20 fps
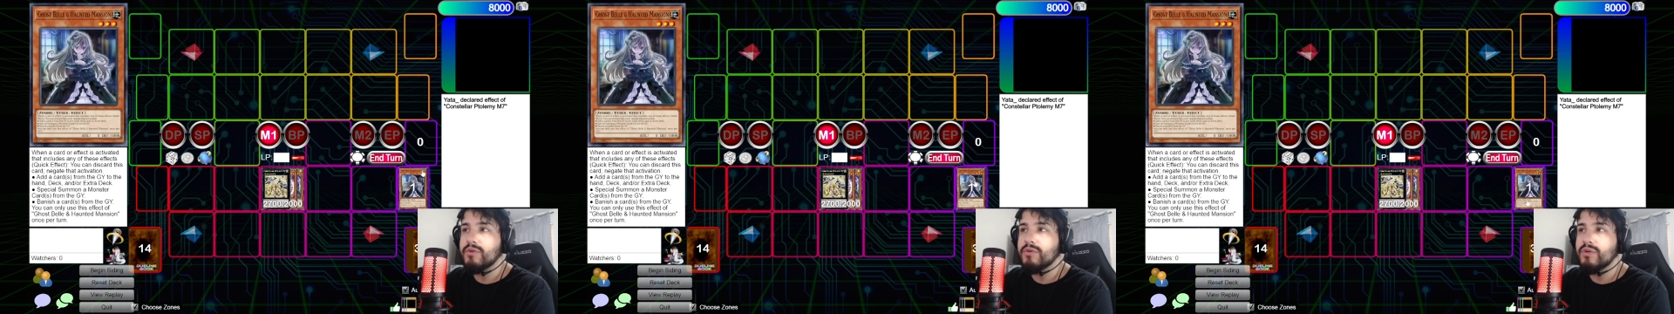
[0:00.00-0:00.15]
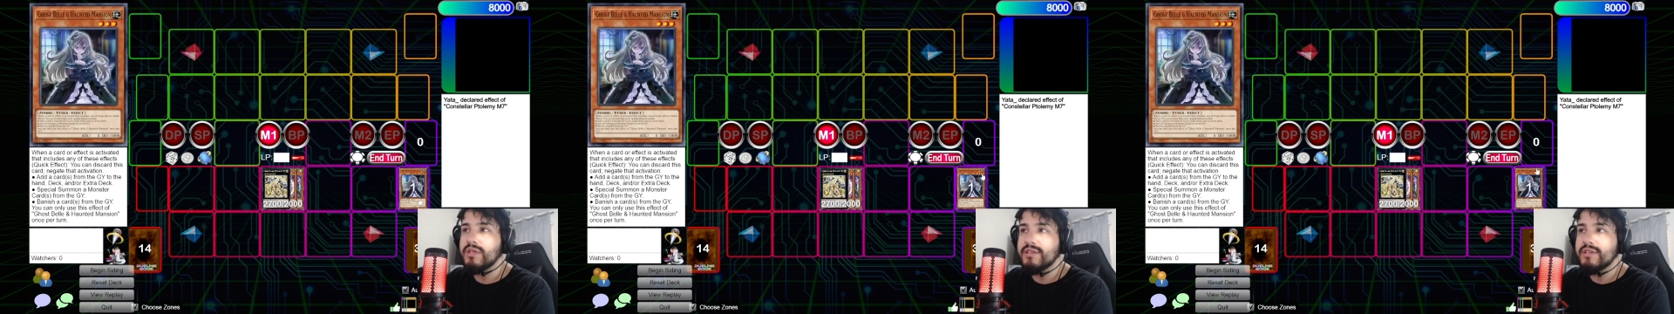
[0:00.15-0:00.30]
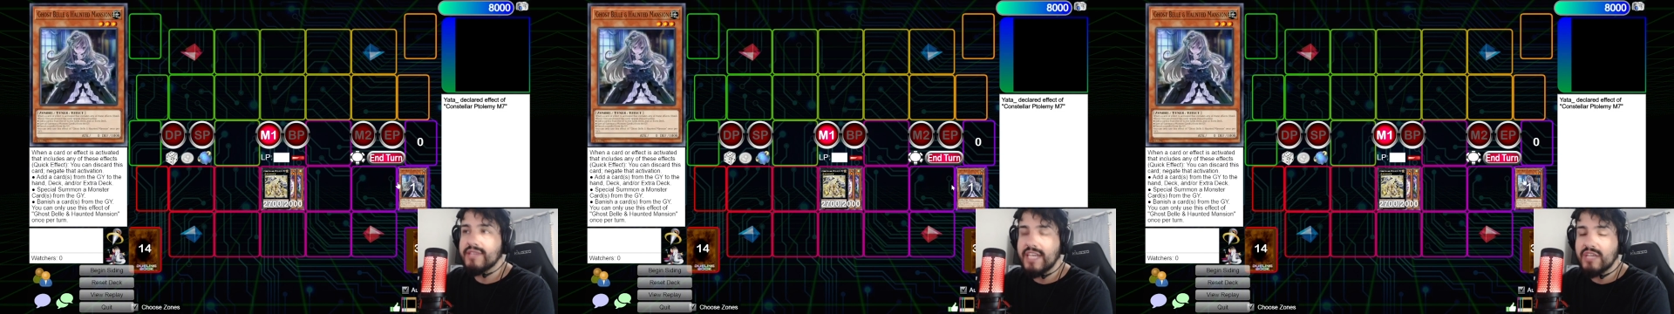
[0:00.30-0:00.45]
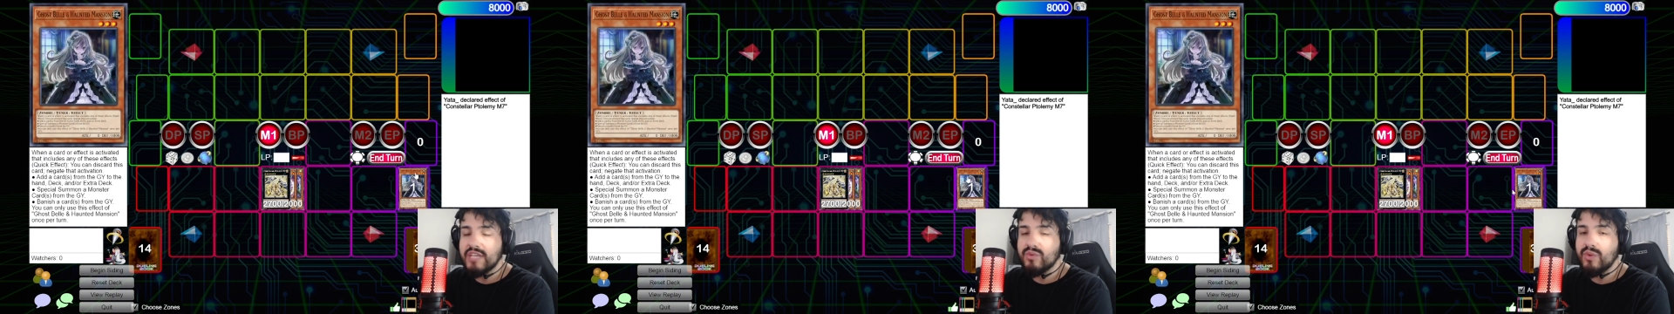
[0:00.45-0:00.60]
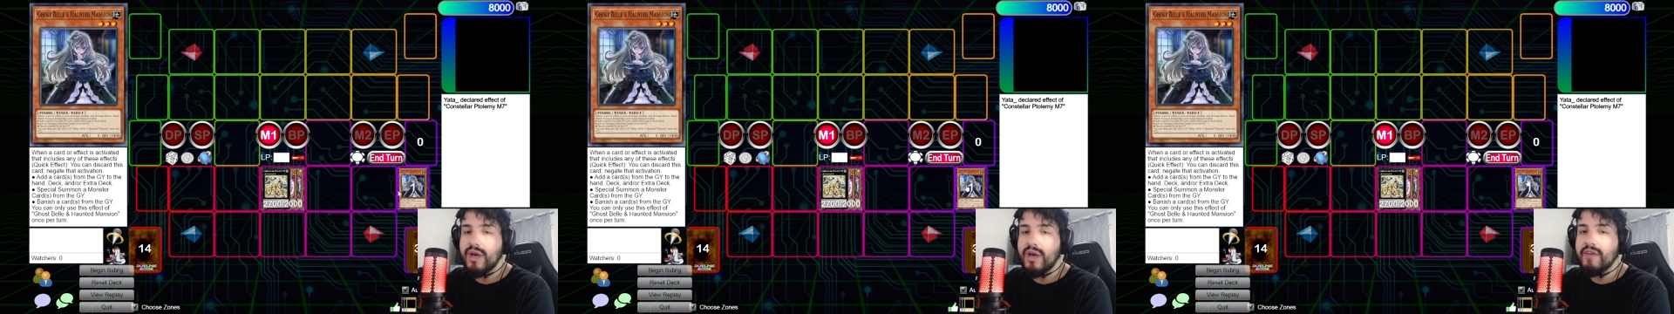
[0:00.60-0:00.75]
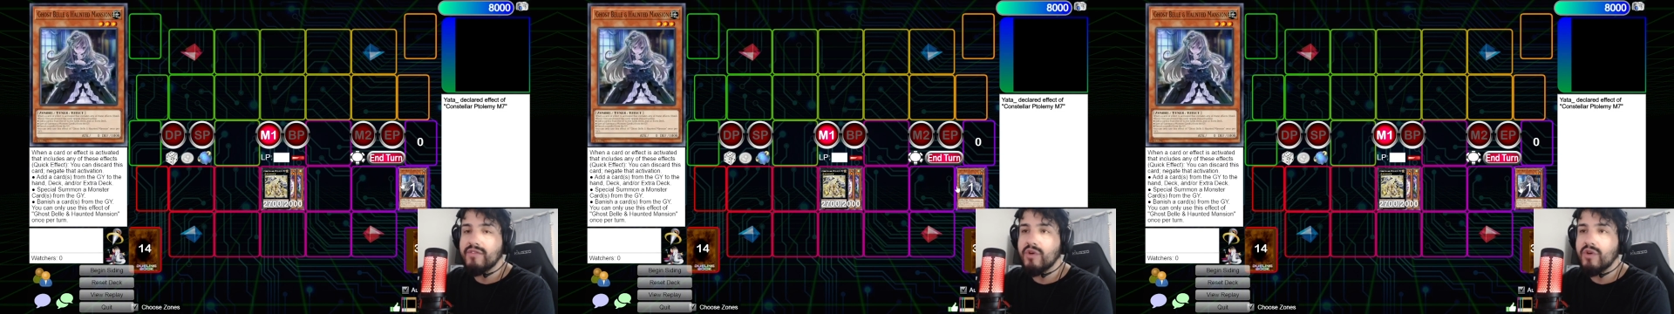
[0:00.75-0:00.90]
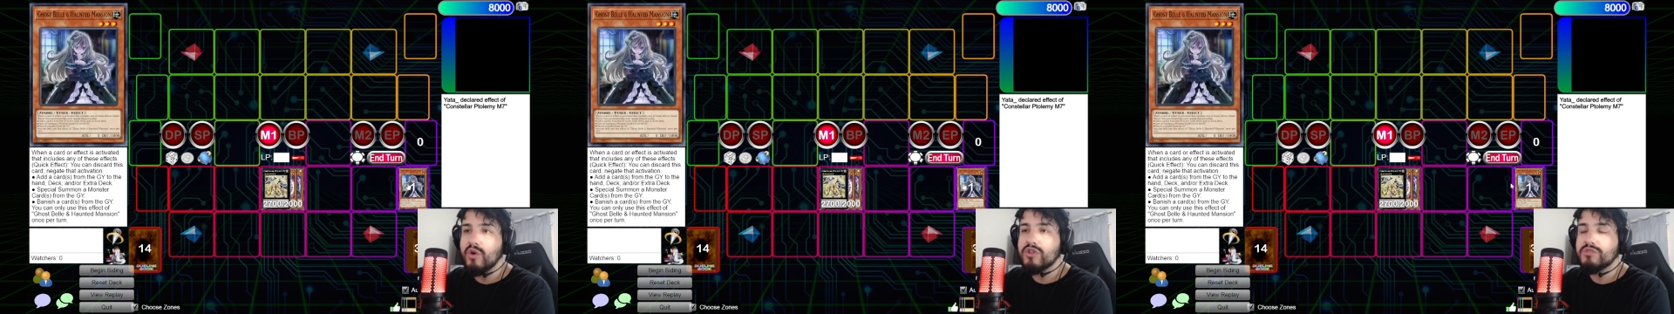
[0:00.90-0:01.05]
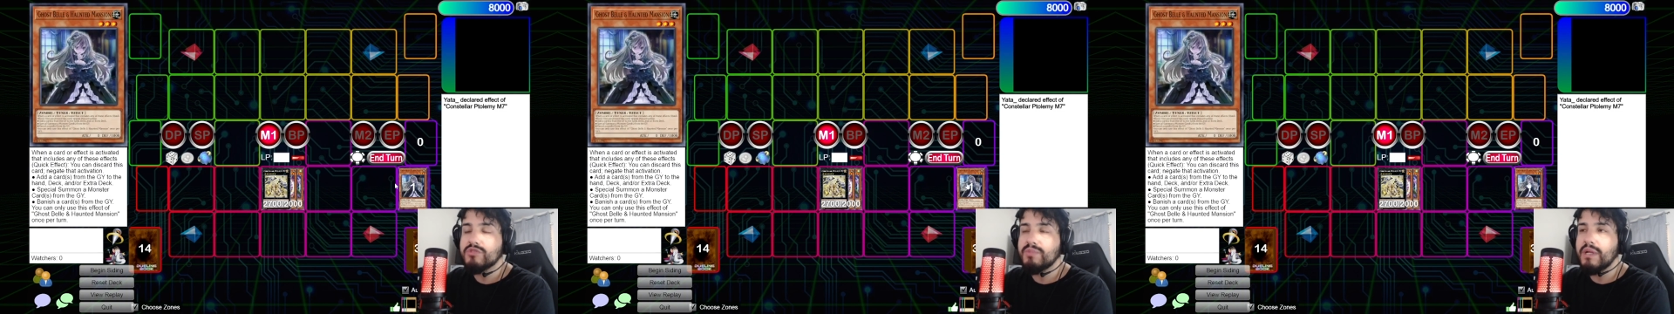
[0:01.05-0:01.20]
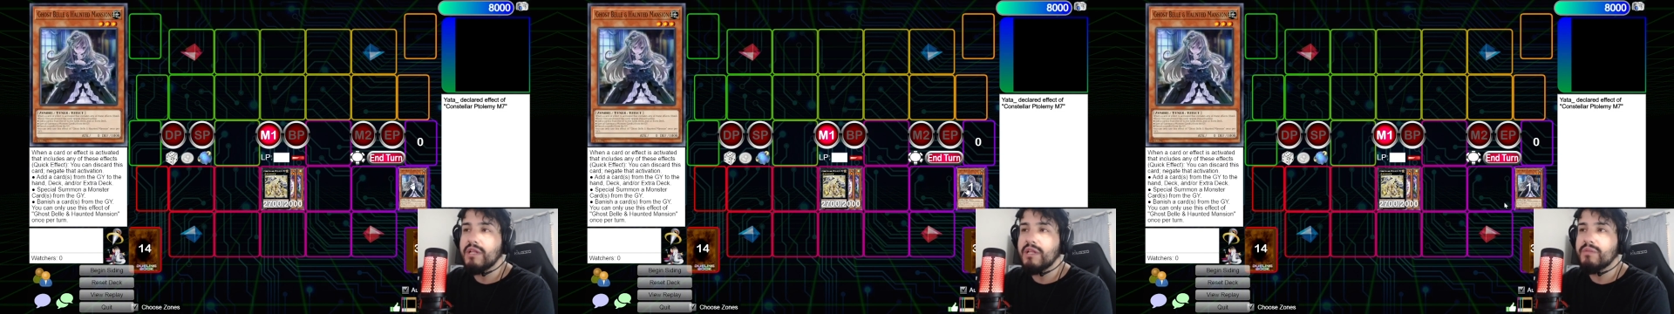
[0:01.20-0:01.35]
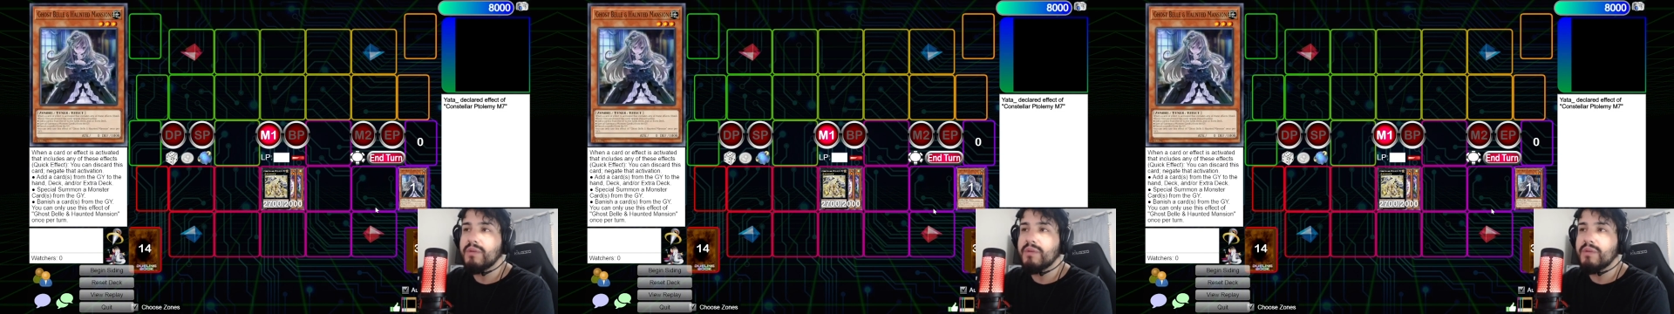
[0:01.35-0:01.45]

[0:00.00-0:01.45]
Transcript: So in this case, we have Ghost Bell.